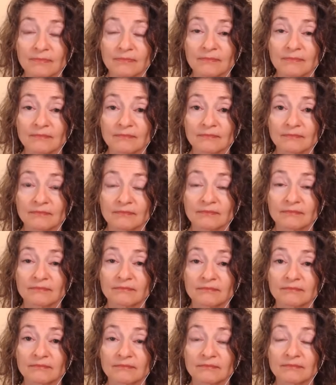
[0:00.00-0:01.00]

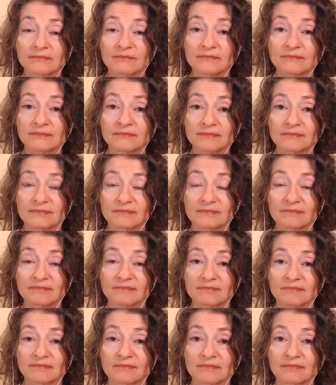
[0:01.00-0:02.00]

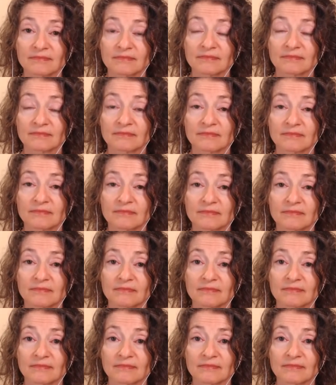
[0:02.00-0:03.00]

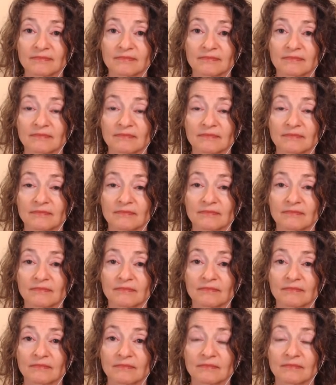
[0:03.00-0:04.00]

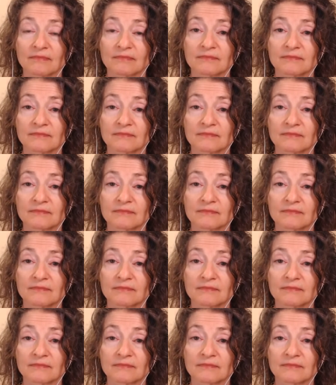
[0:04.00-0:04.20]
[no speech]